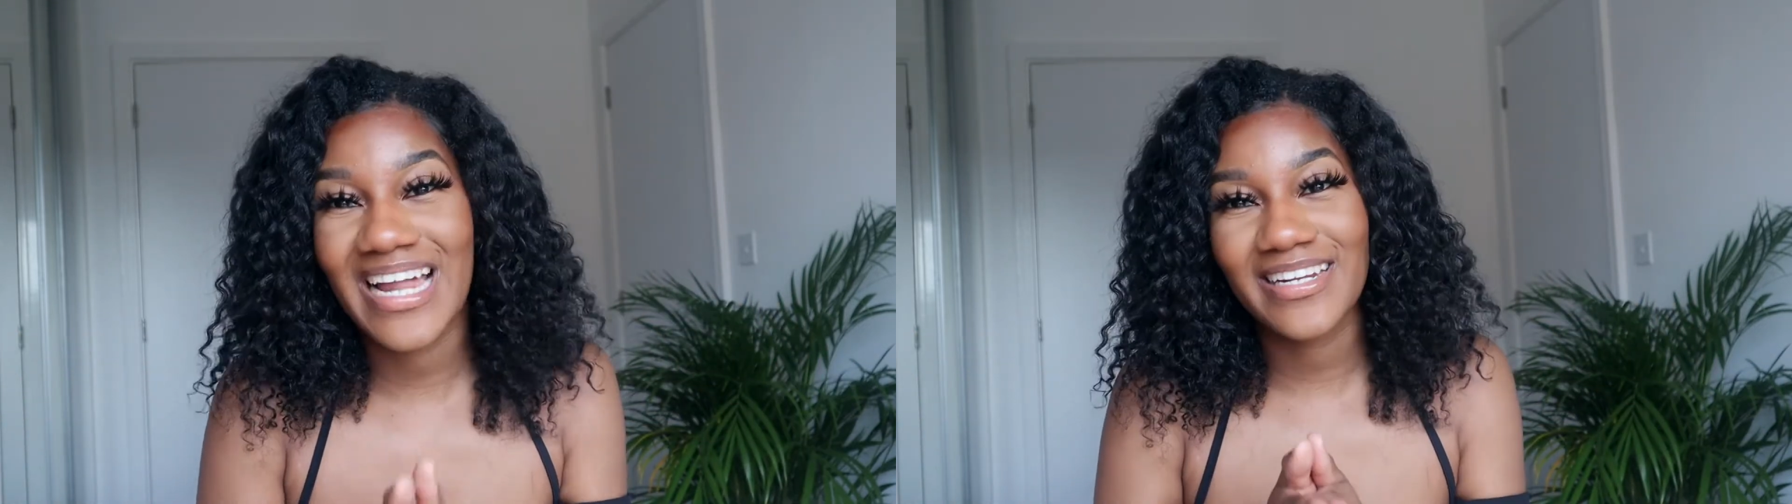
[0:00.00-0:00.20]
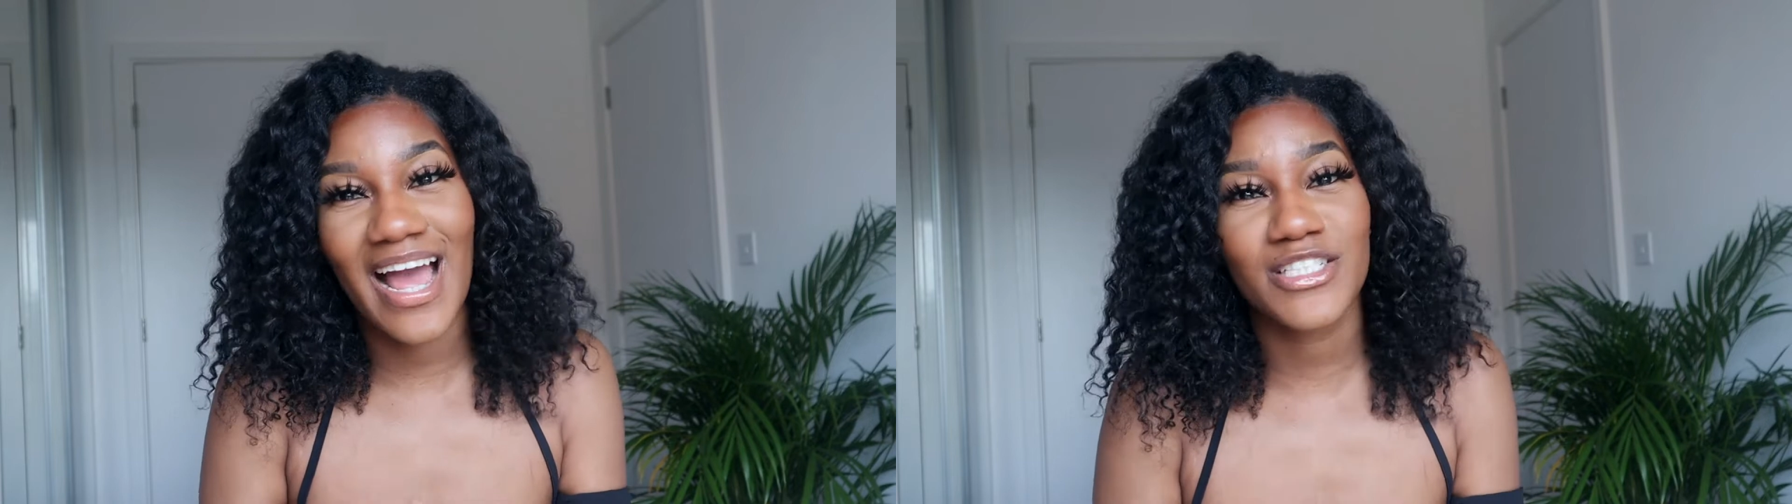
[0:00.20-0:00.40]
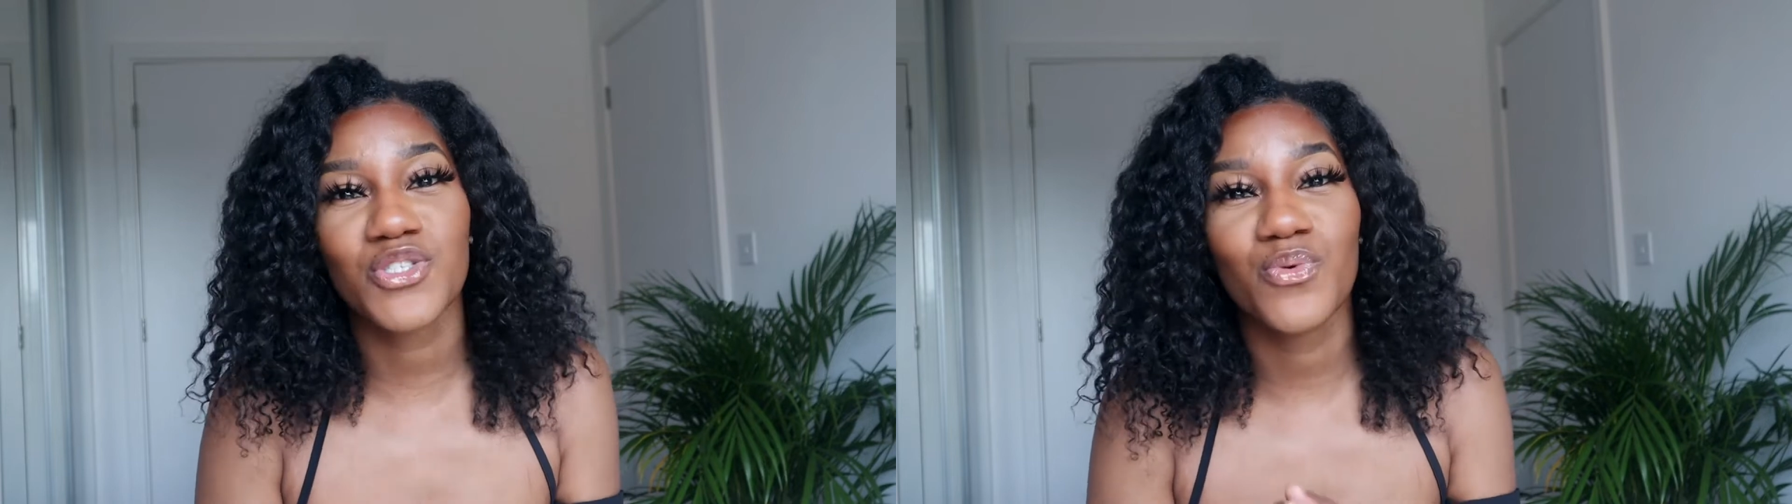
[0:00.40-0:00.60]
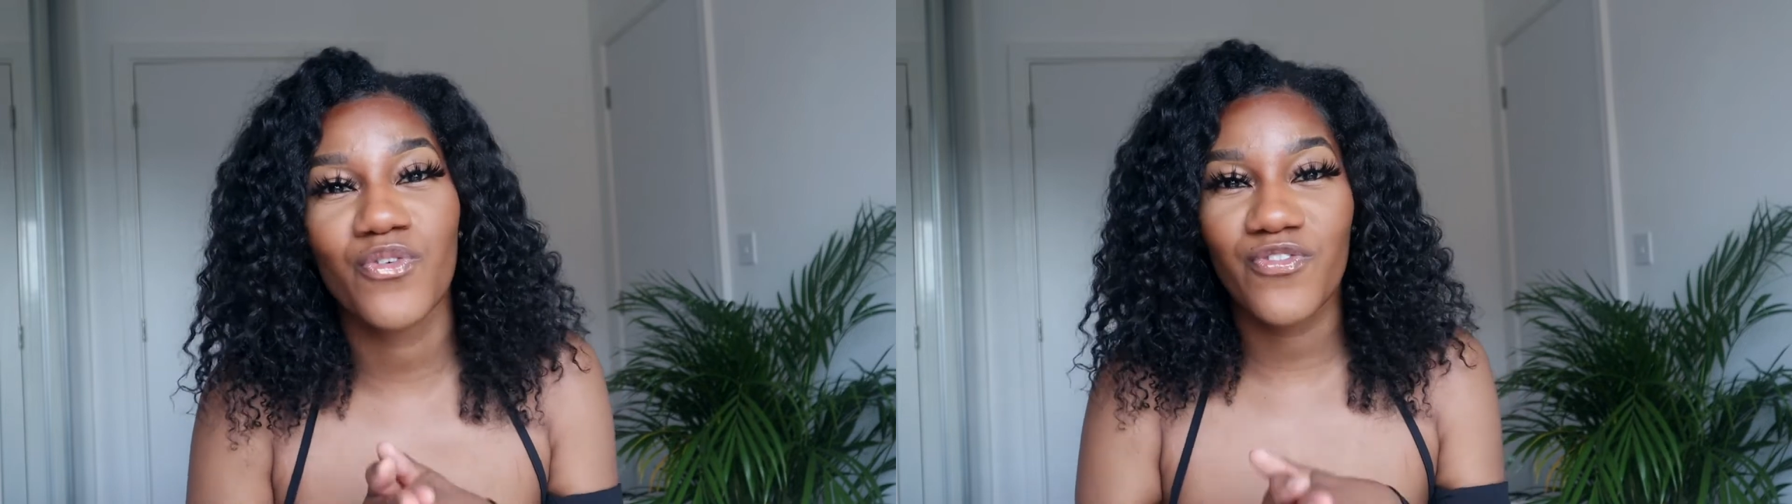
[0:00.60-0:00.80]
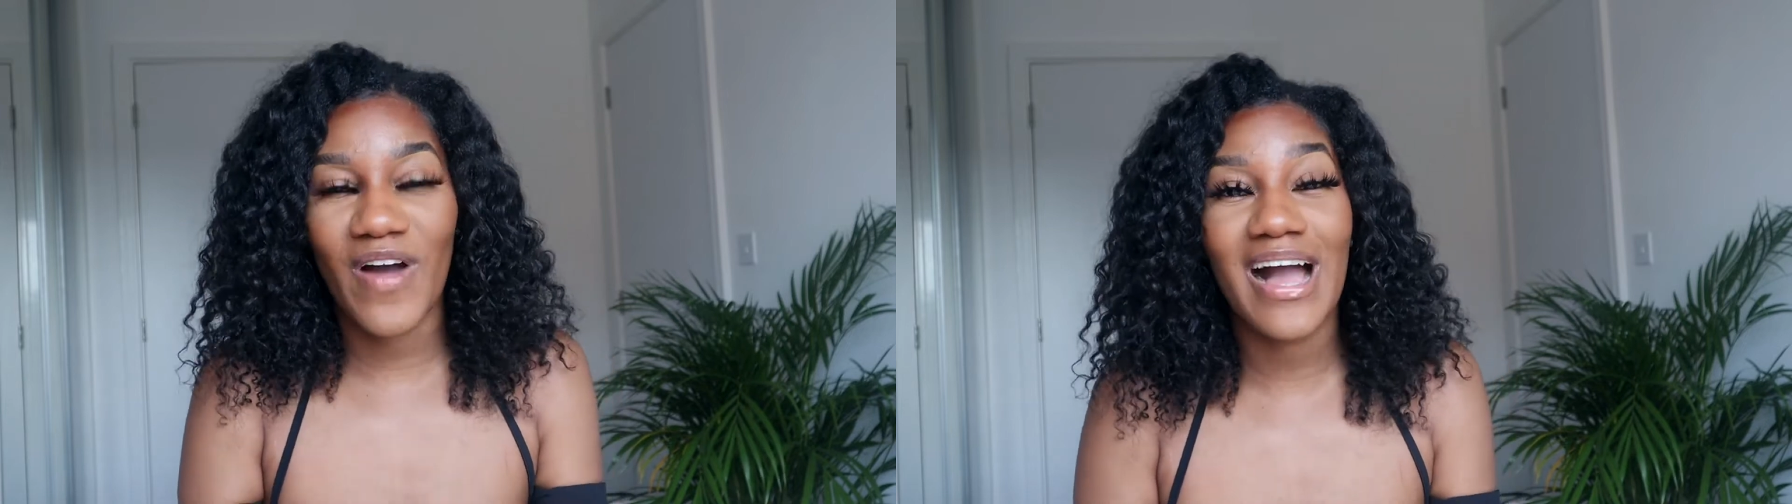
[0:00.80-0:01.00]
And in actual
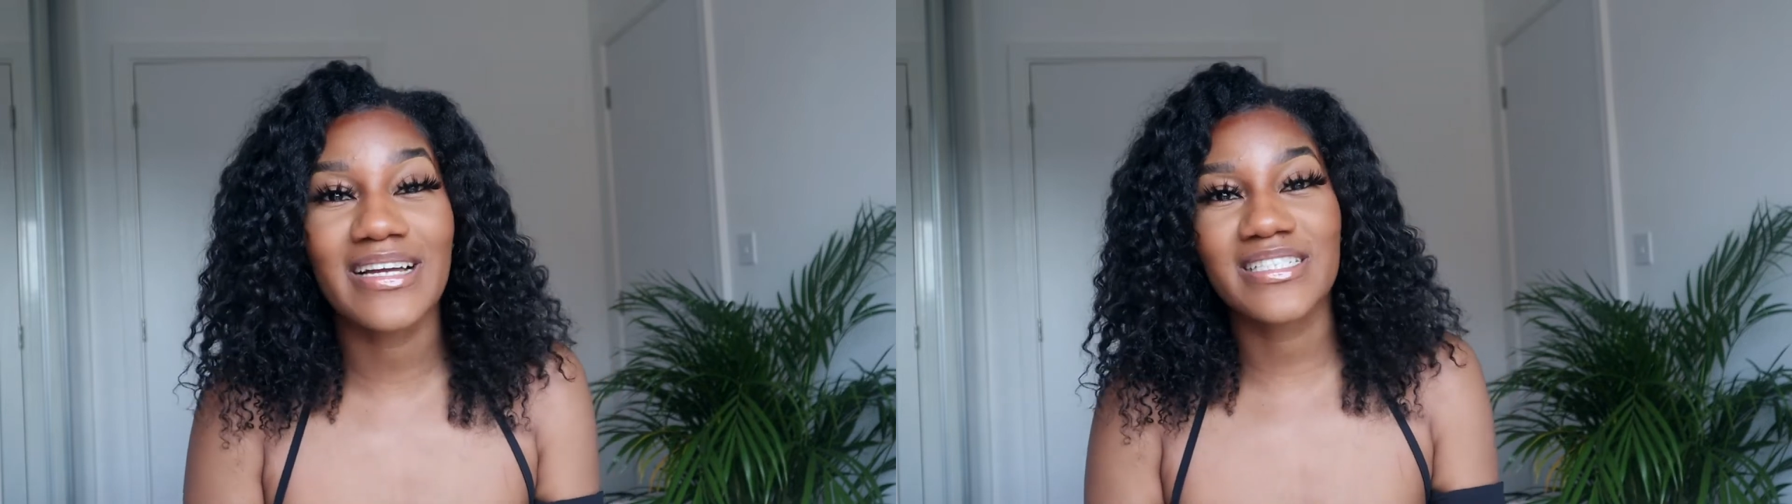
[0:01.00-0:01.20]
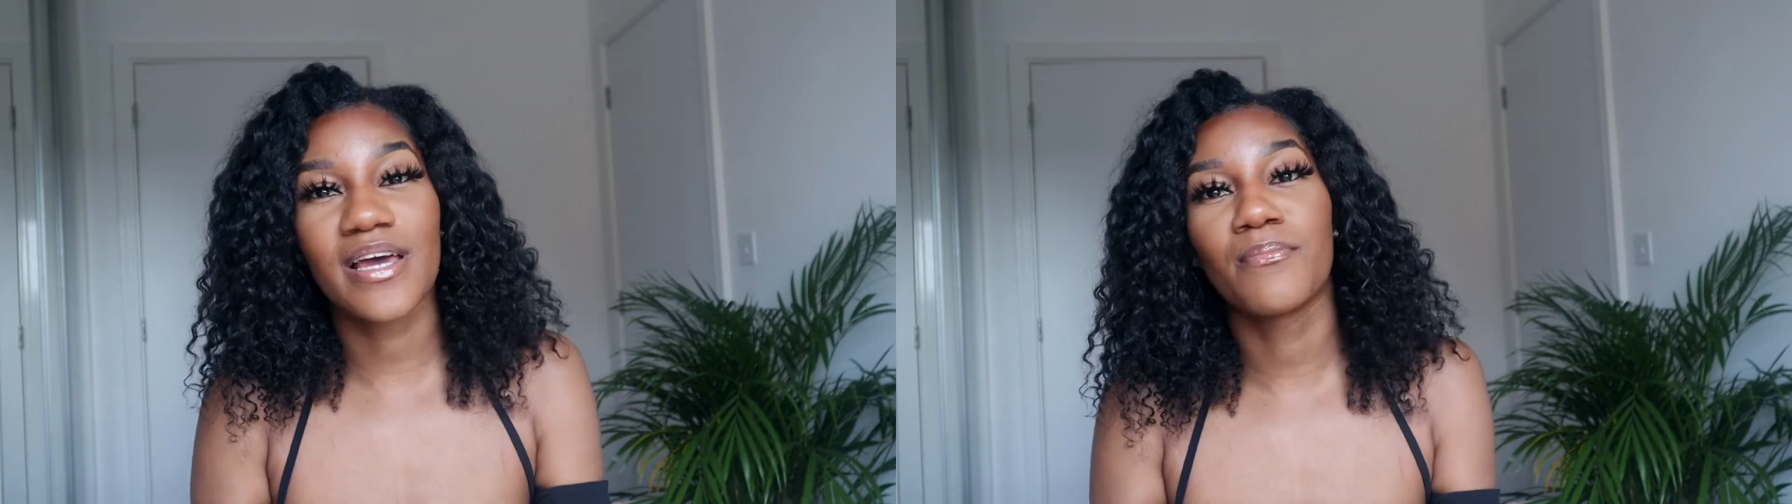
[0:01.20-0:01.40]
fact,